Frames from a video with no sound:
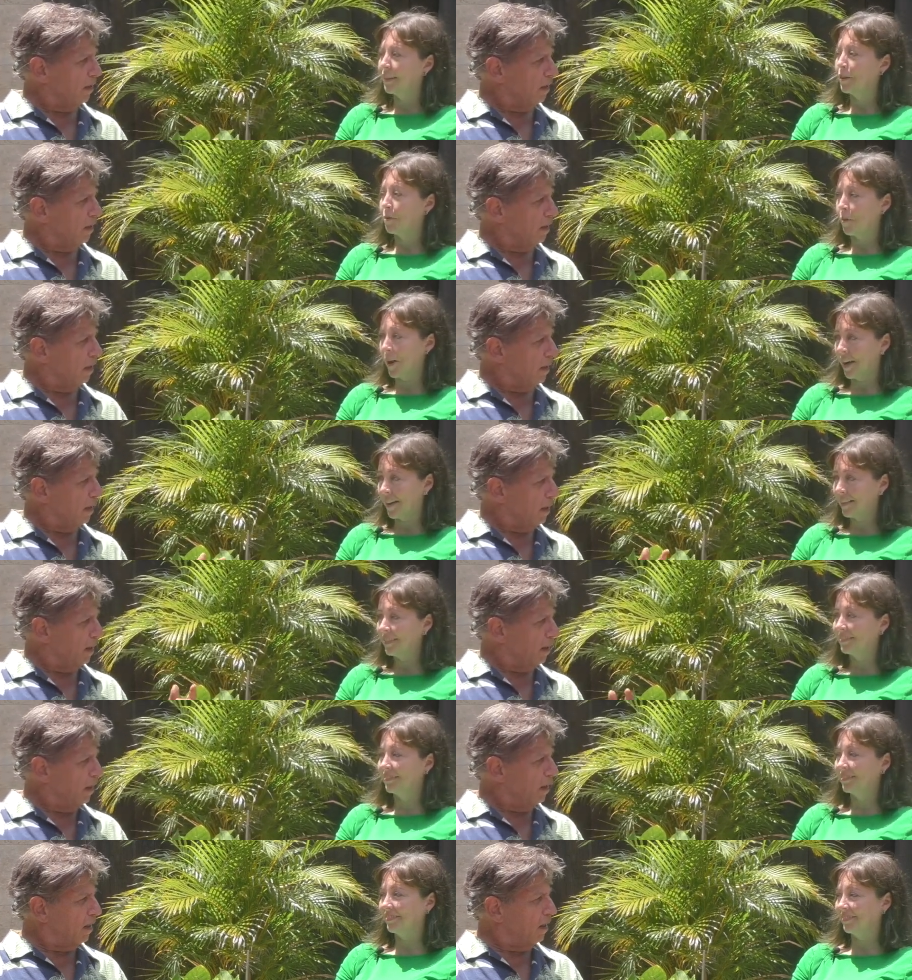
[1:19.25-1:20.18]
Speaker 1: Kauai.
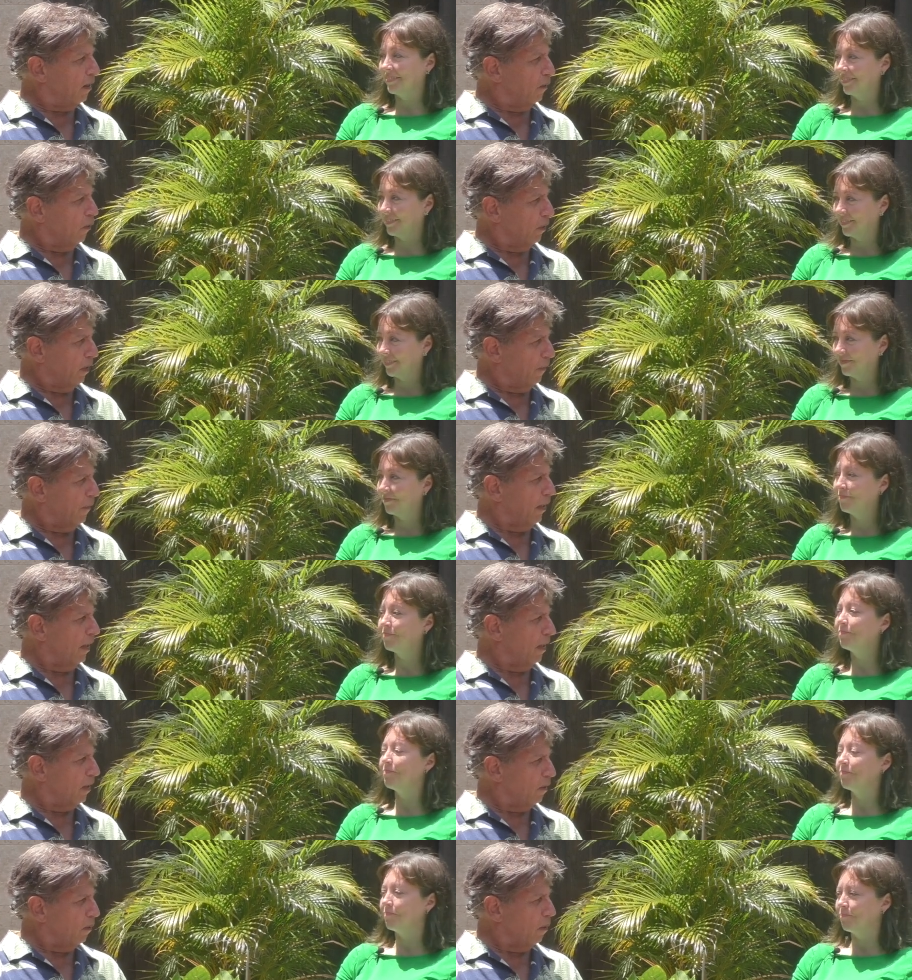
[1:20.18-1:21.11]
You were living
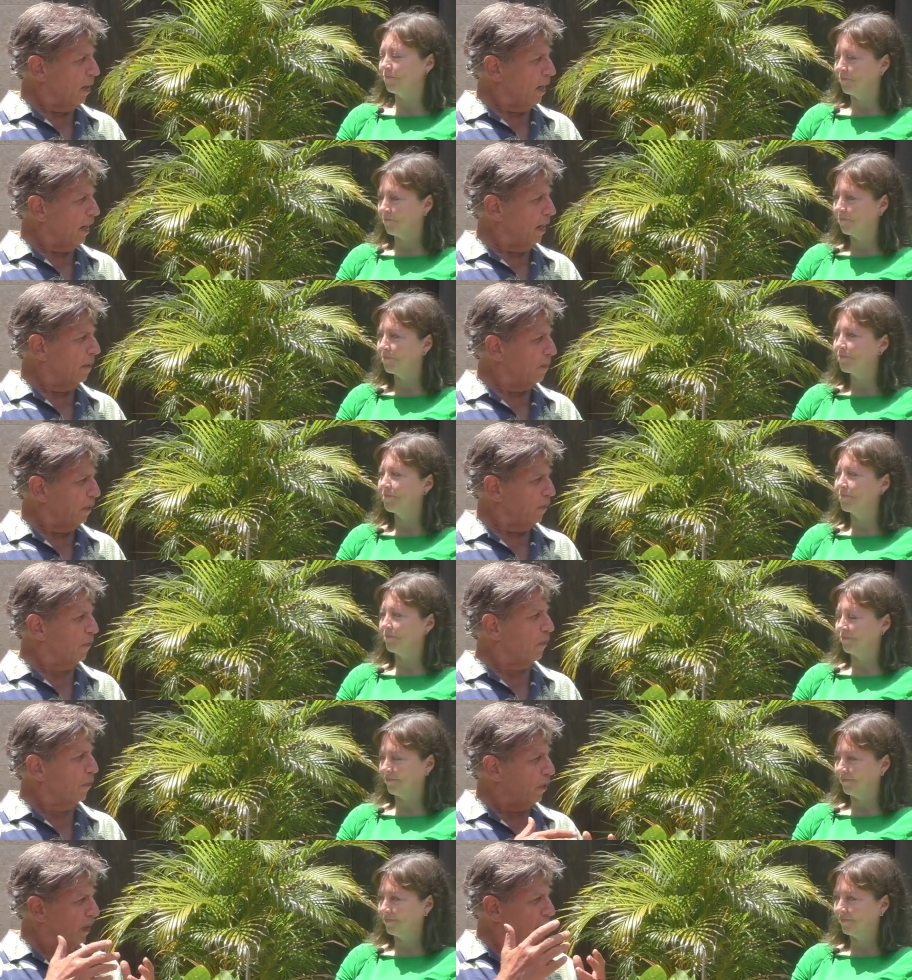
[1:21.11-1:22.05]
in Kauai, and
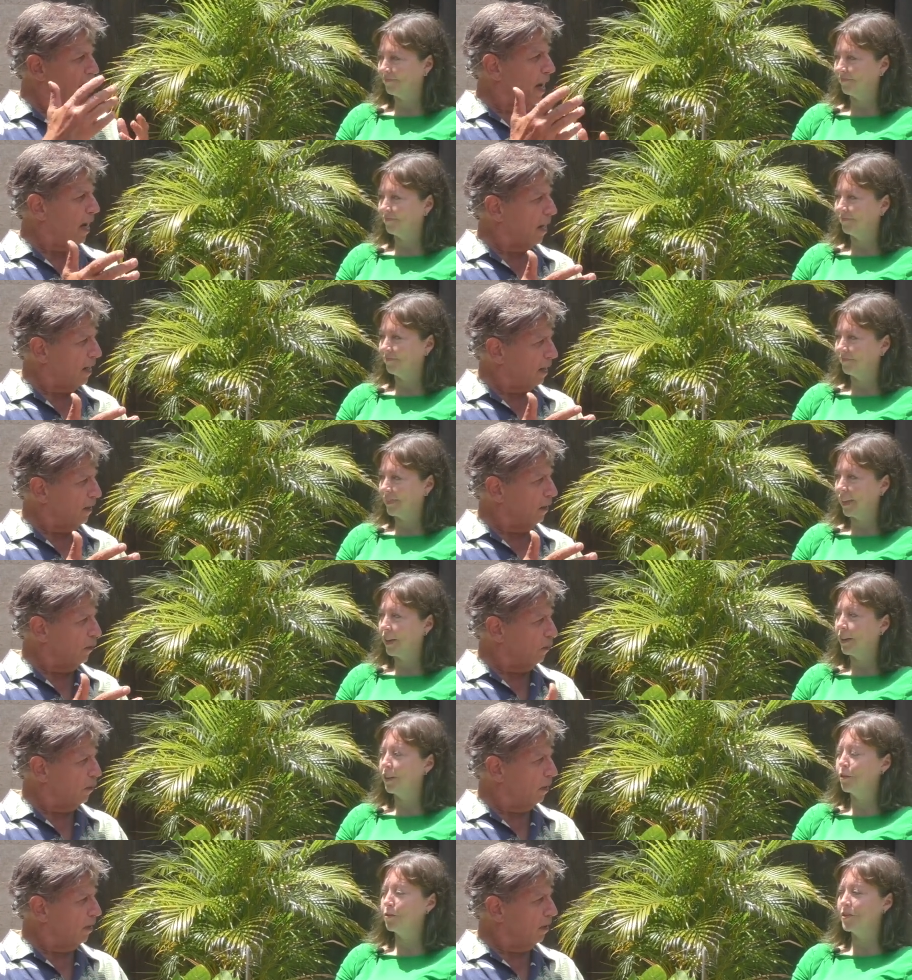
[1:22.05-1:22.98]
before that,
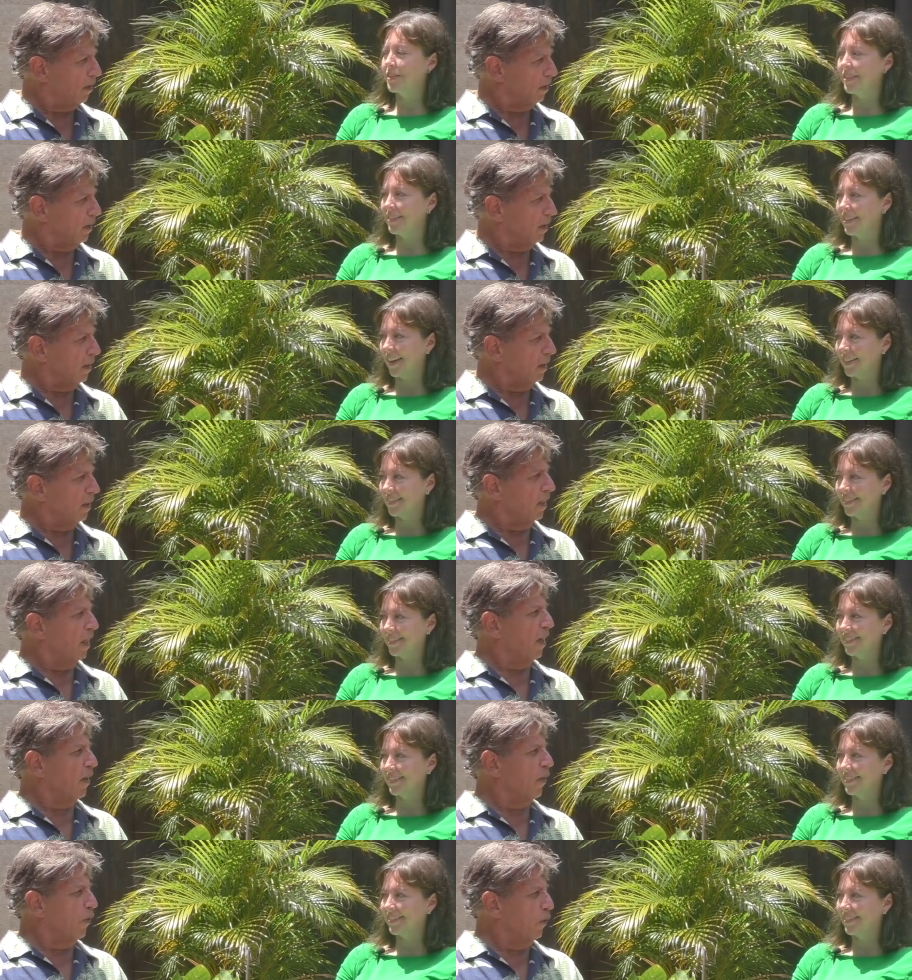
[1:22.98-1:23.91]
you were Houston,
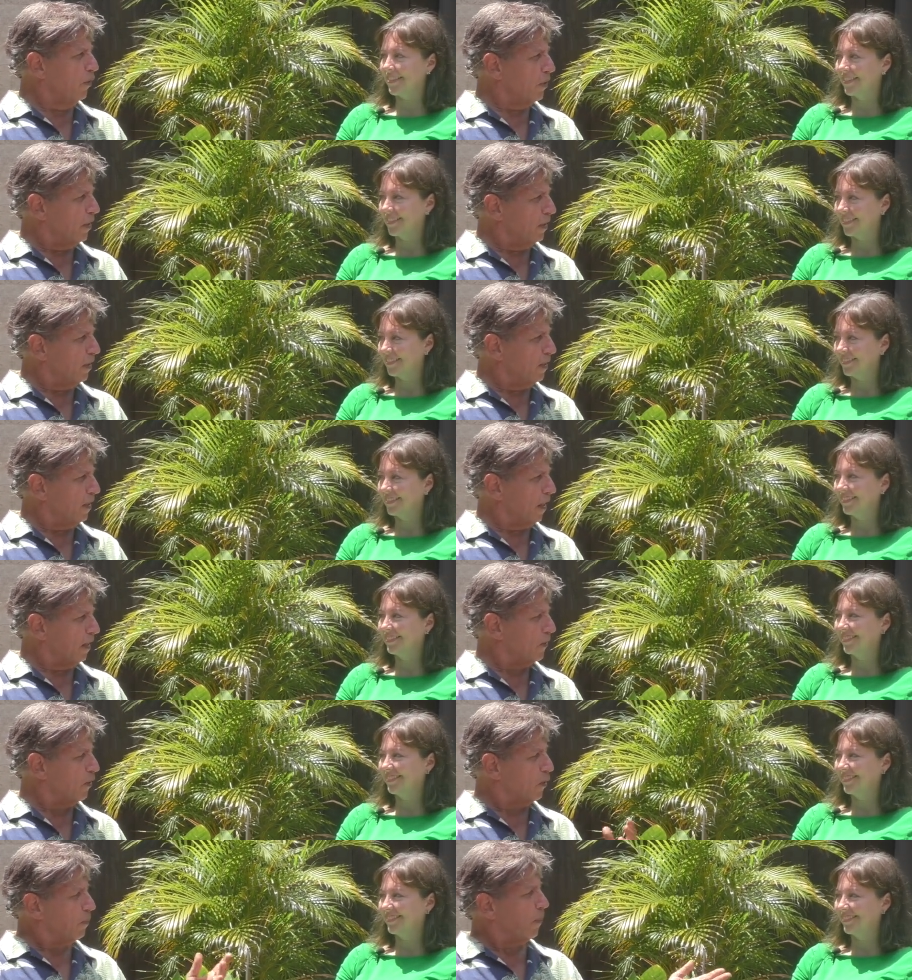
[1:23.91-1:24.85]
Texas. Houston,
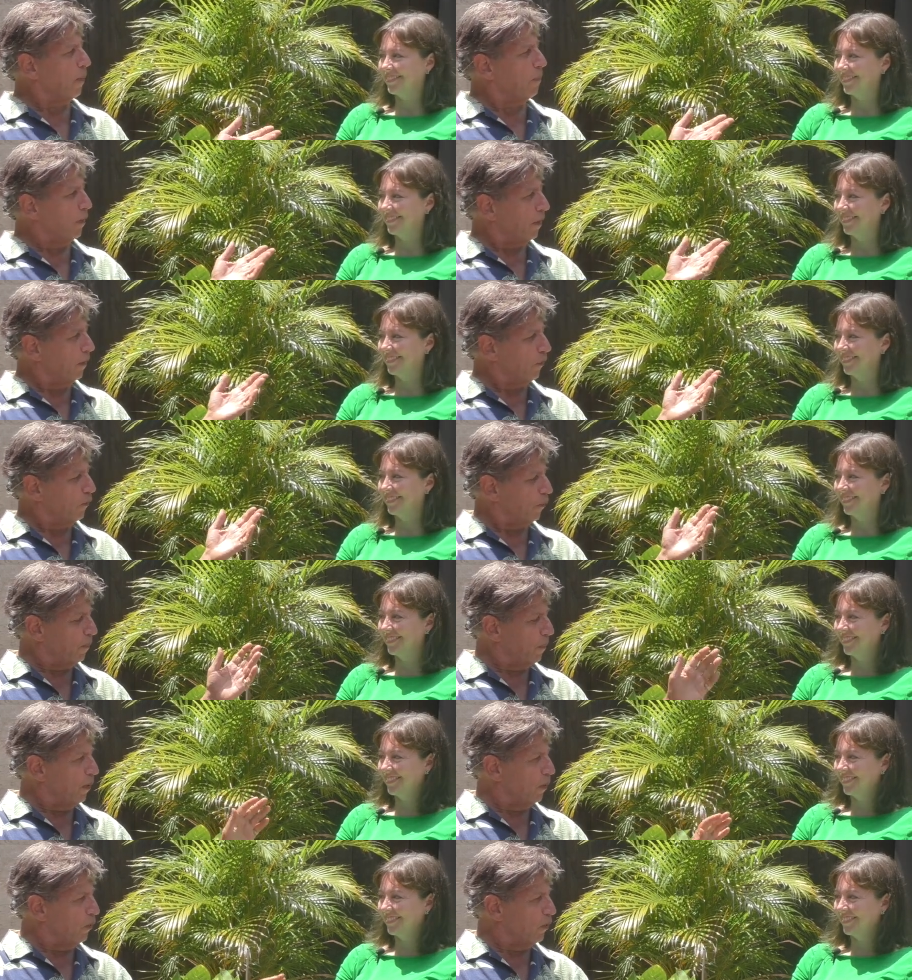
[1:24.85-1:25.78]
Texas. My brother's
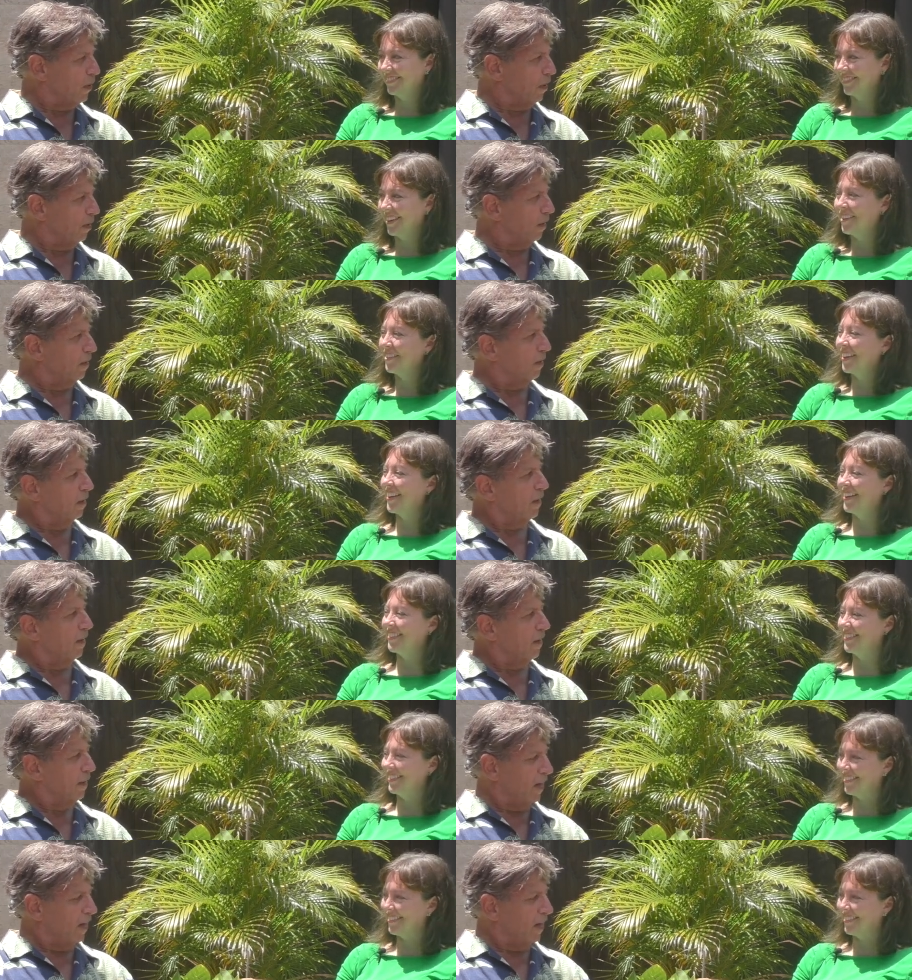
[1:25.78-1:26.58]
from Houston. Oh yeah.